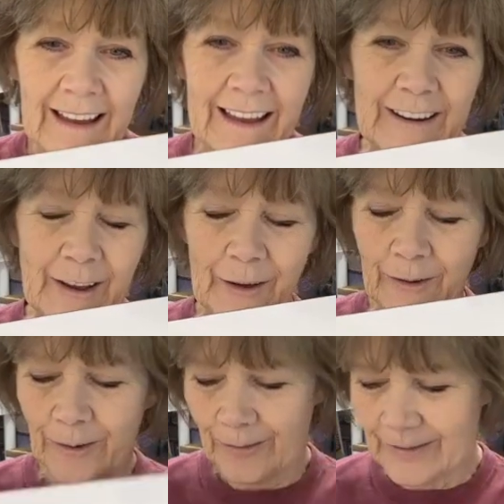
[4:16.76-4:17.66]
I
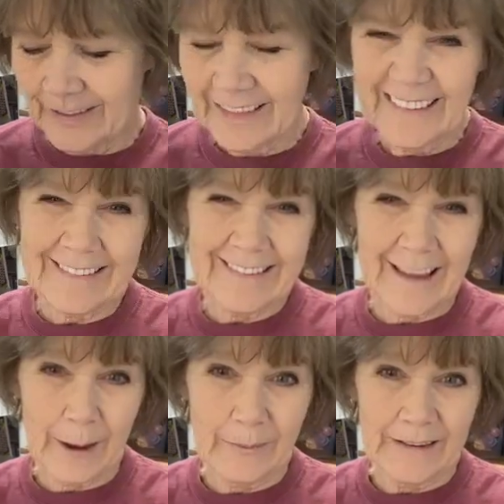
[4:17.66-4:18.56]
know. Let's
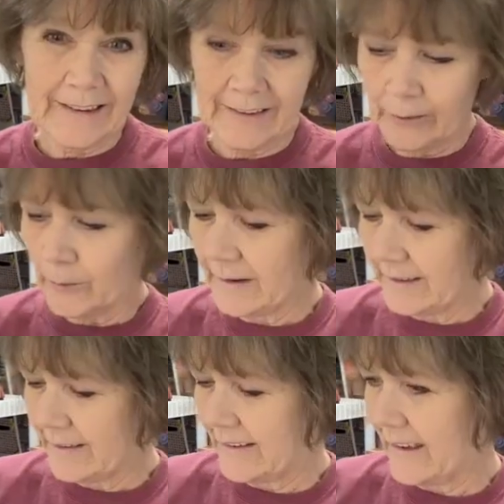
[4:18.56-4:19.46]
diamond dust one
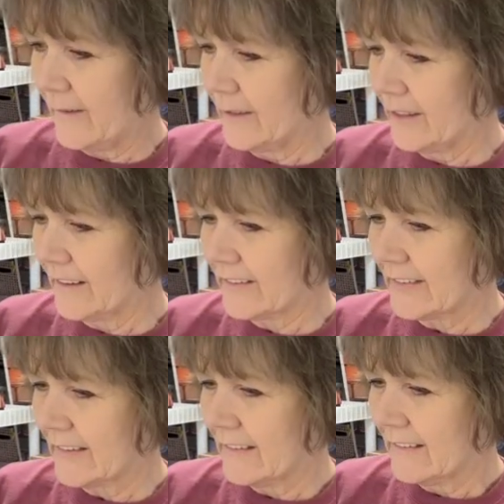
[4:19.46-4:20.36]
and see how it
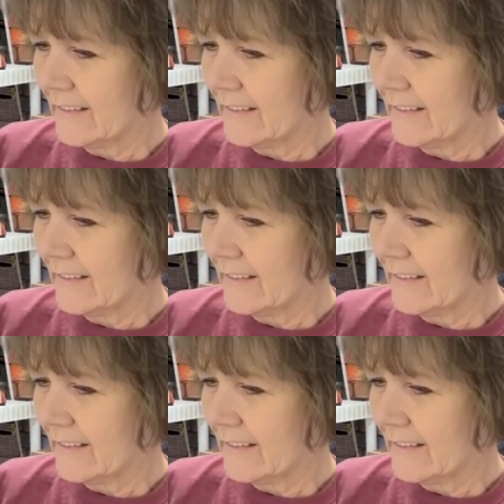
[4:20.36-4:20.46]
looks.